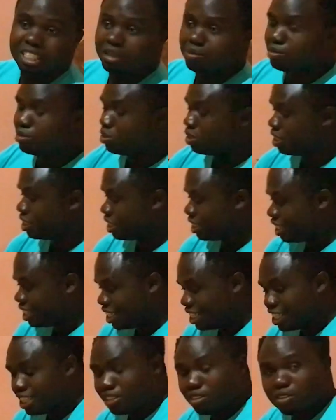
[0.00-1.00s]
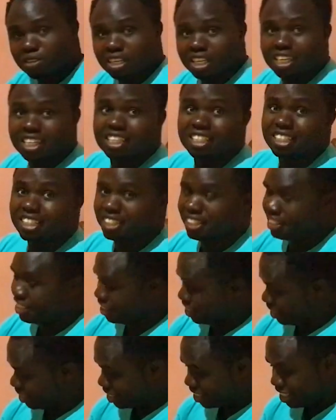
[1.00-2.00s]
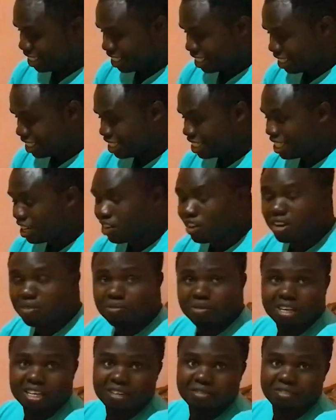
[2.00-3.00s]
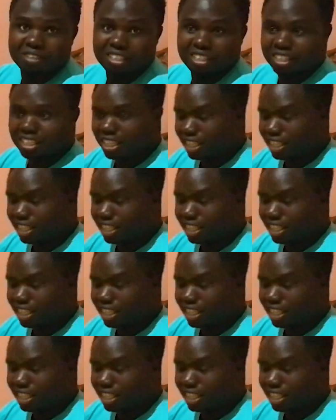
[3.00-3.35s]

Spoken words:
I'm doing. Yeah, this is how I'm living